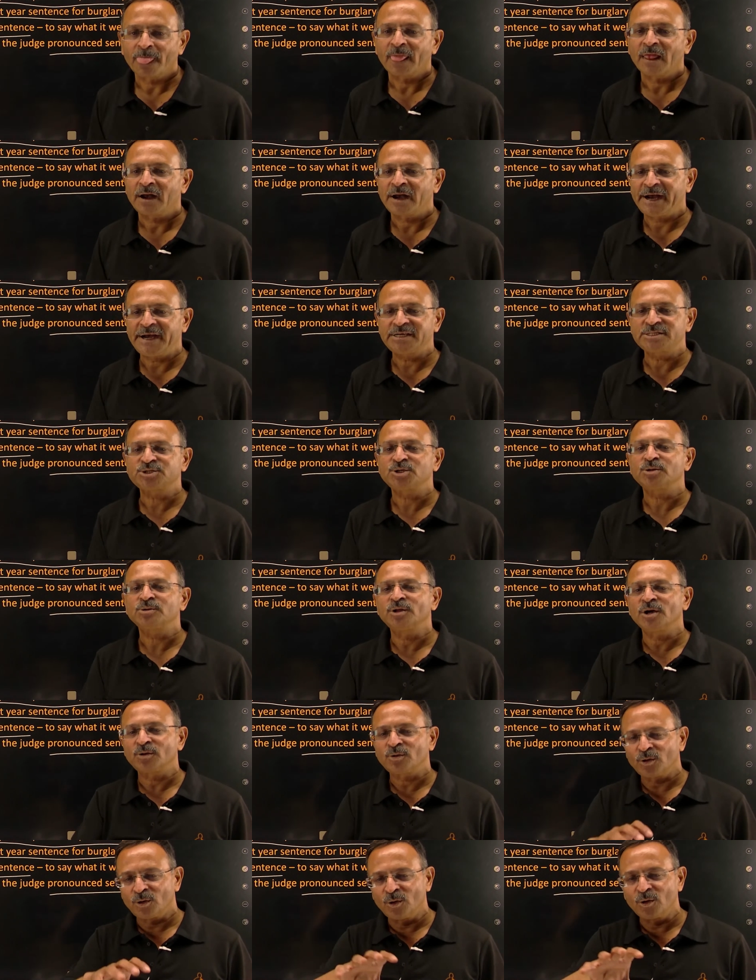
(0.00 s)
Right? So the
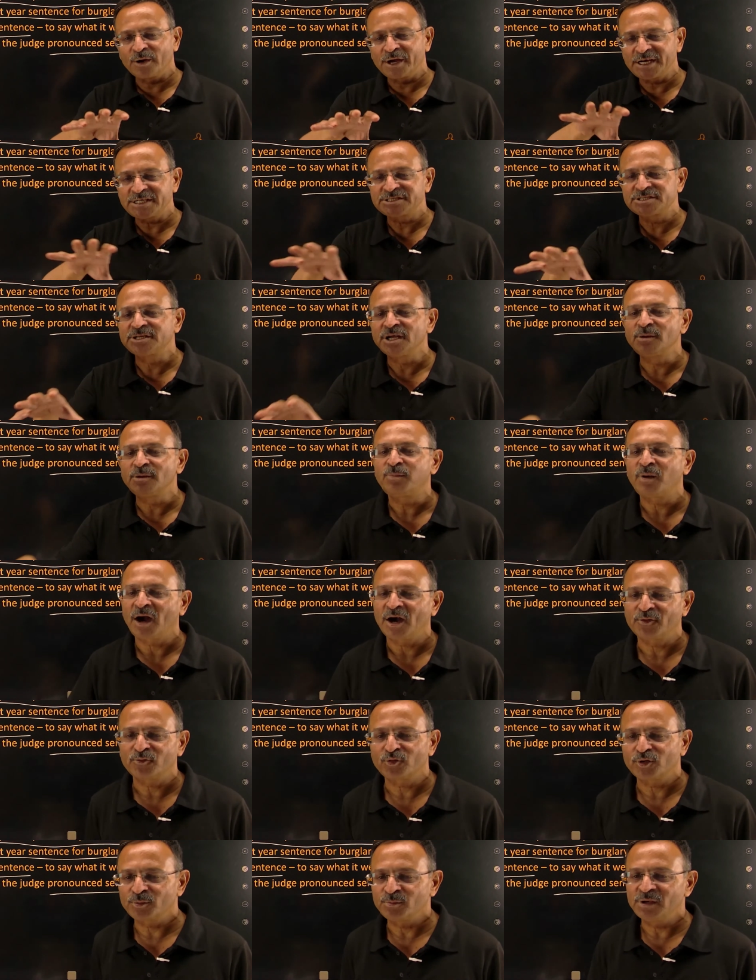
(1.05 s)
collocational
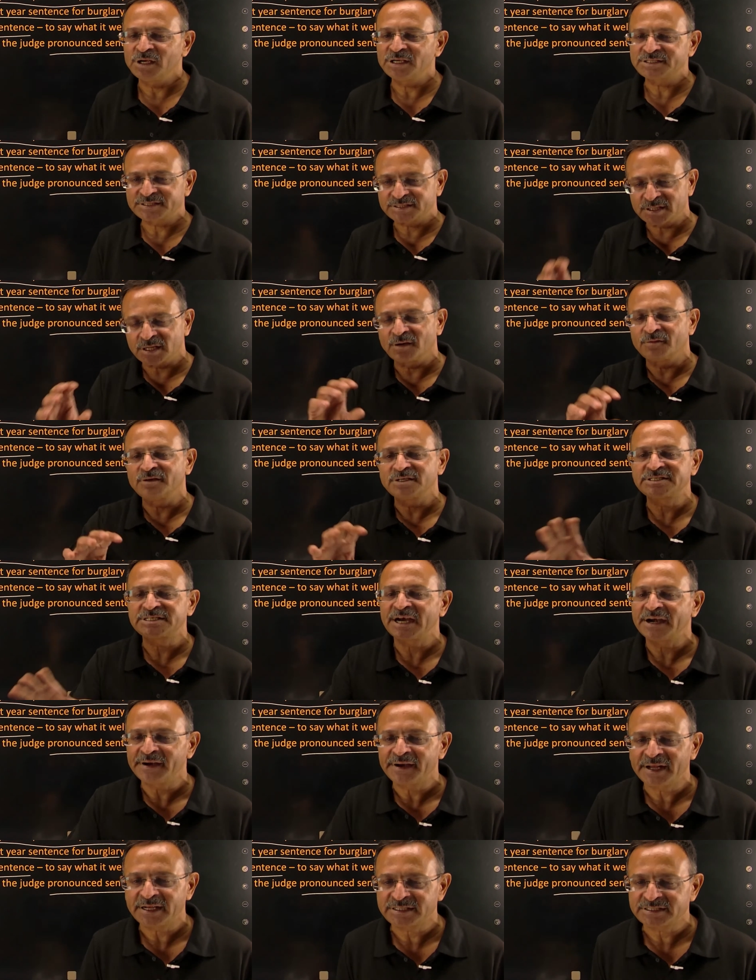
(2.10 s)
part would be serve a
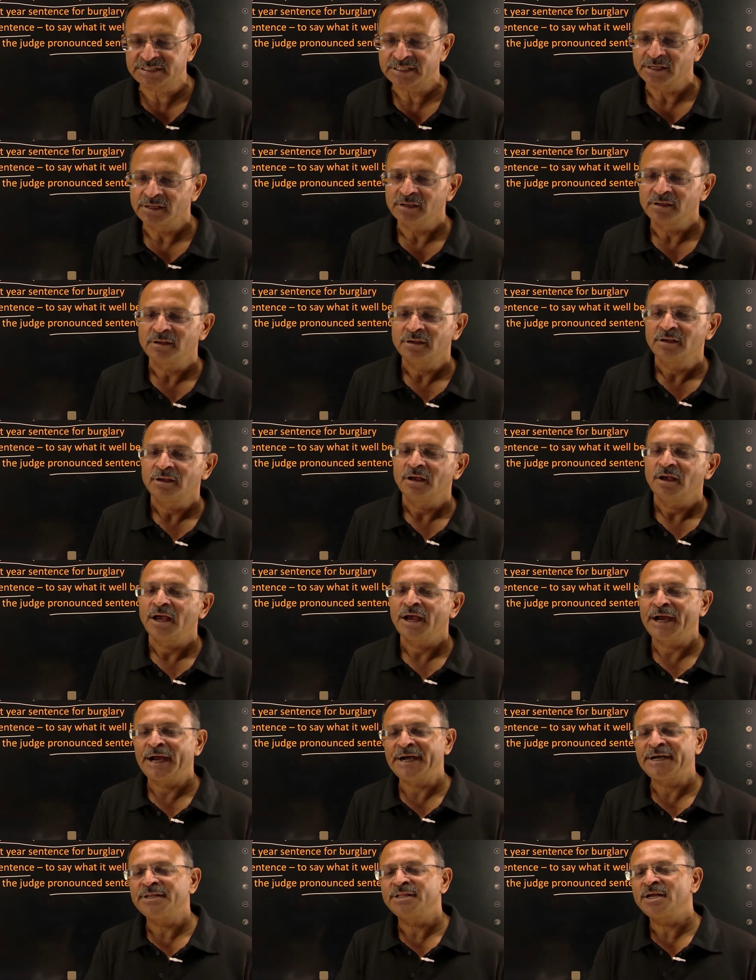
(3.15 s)
sentence
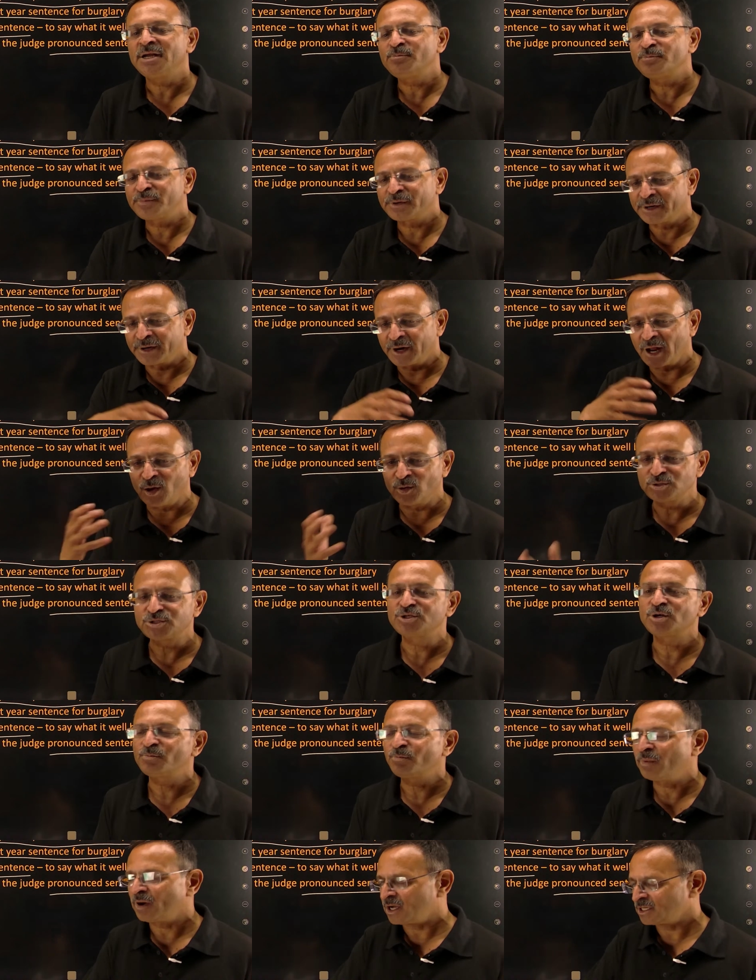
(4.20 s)
and then pronounce or
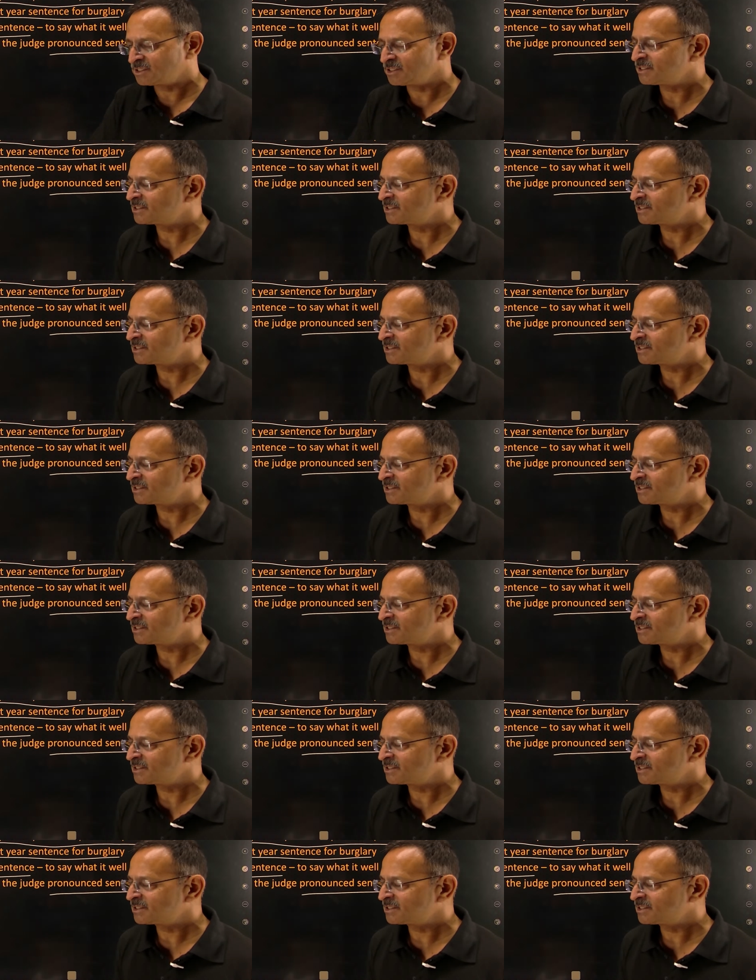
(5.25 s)
pass a